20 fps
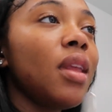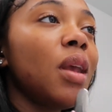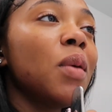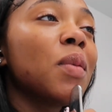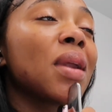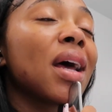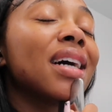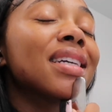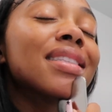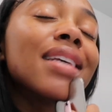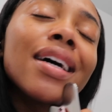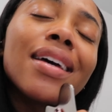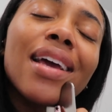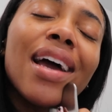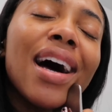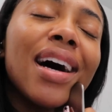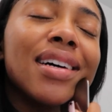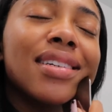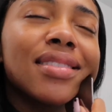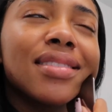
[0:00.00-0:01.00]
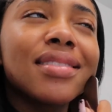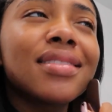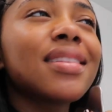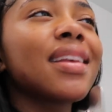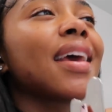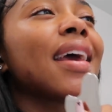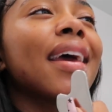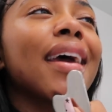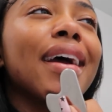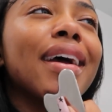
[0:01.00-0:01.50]
when I tell y'all,
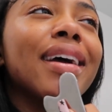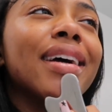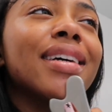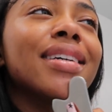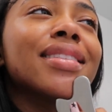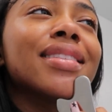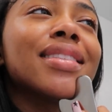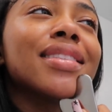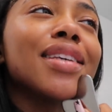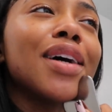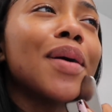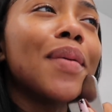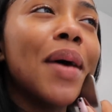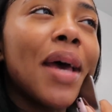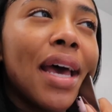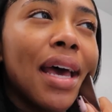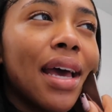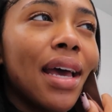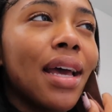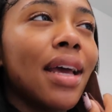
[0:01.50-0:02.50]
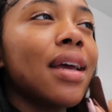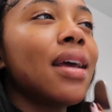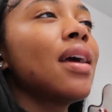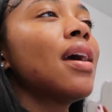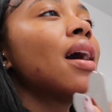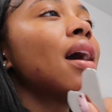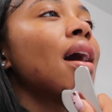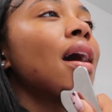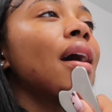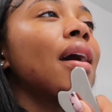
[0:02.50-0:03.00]
it hurt so bad.
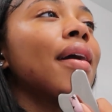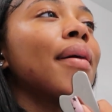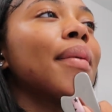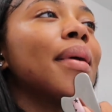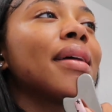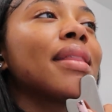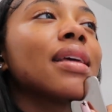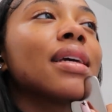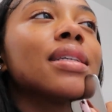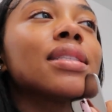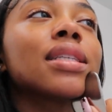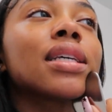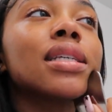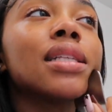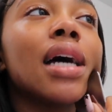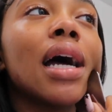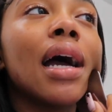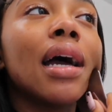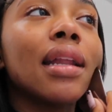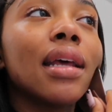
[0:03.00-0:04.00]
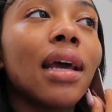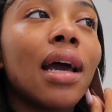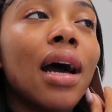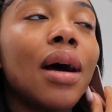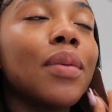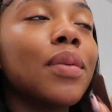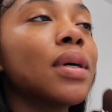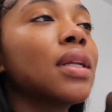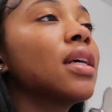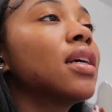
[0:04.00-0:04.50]
I think it's because I hadn't
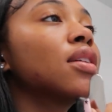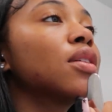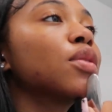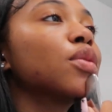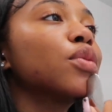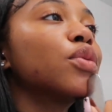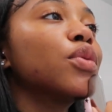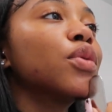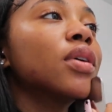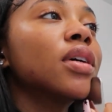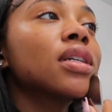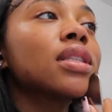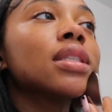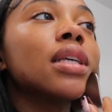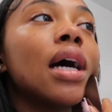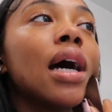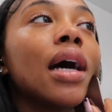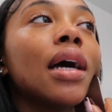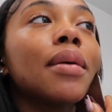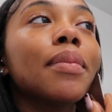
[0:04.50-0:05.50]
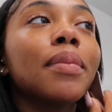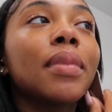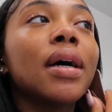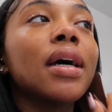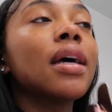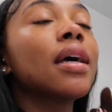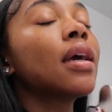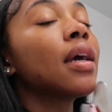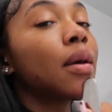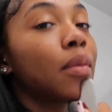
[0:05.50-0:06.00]
got one in a long time,
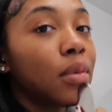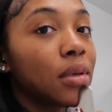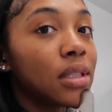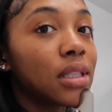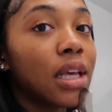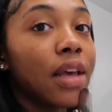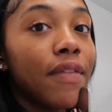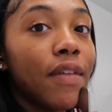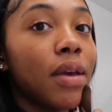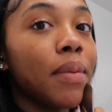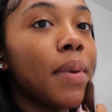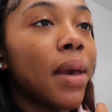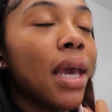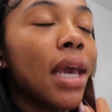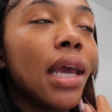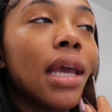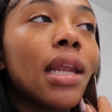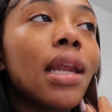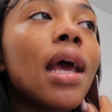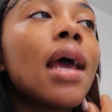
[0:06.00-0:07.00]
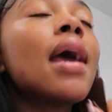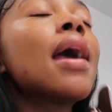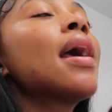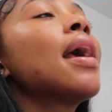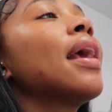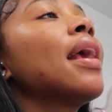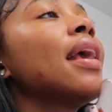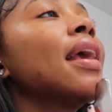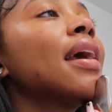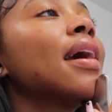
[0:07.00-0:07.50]
but it was giving pain.
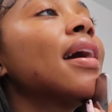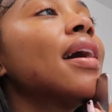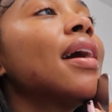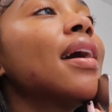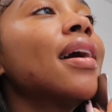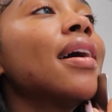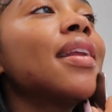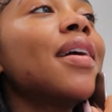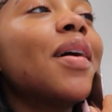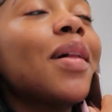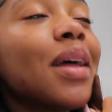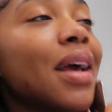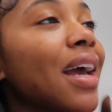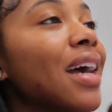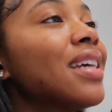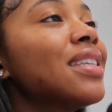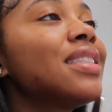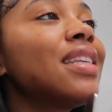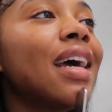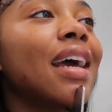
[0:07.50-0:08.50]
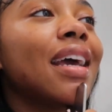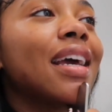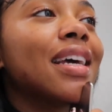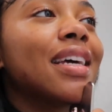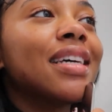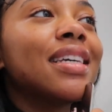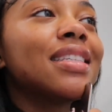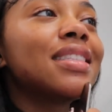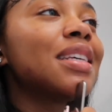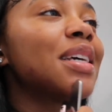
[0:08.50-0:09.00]
And all I gotta say
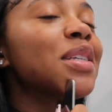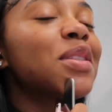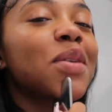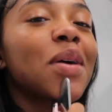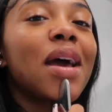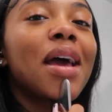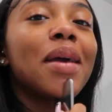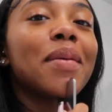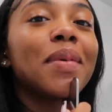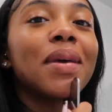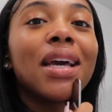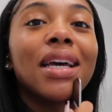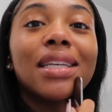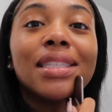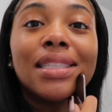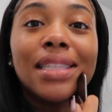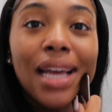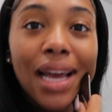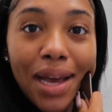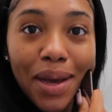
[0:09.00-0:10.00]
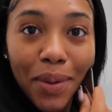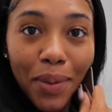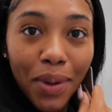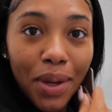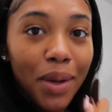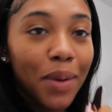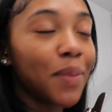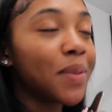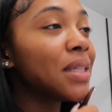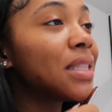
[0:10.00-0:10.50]
is, it's okay, because now
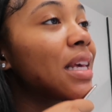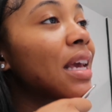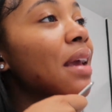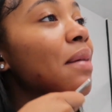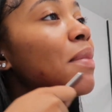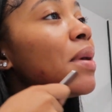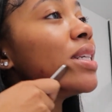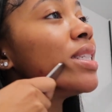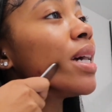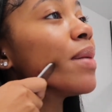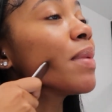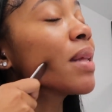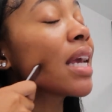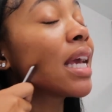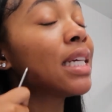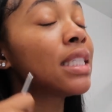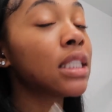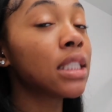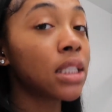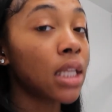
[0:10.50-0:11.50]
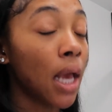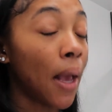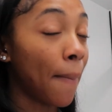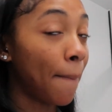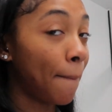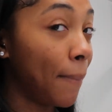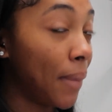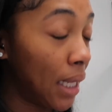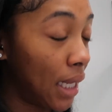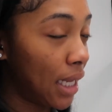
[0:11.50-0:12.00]
you take your munch applications
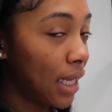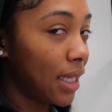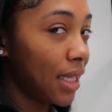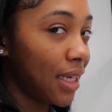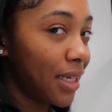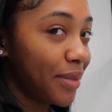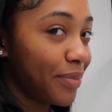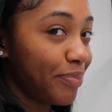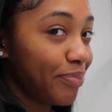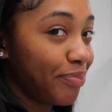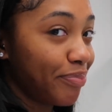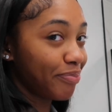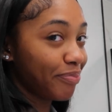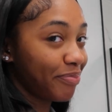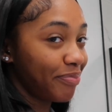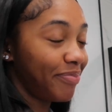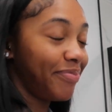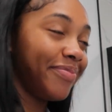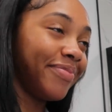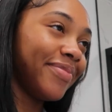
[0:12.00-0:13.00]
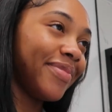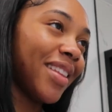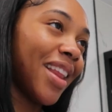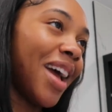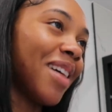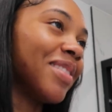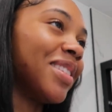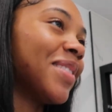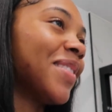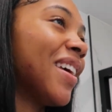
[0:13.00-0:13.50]
immediately.
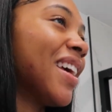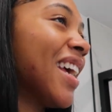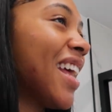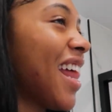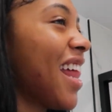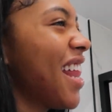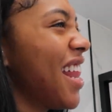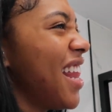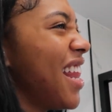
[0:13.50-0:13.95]
I was just like,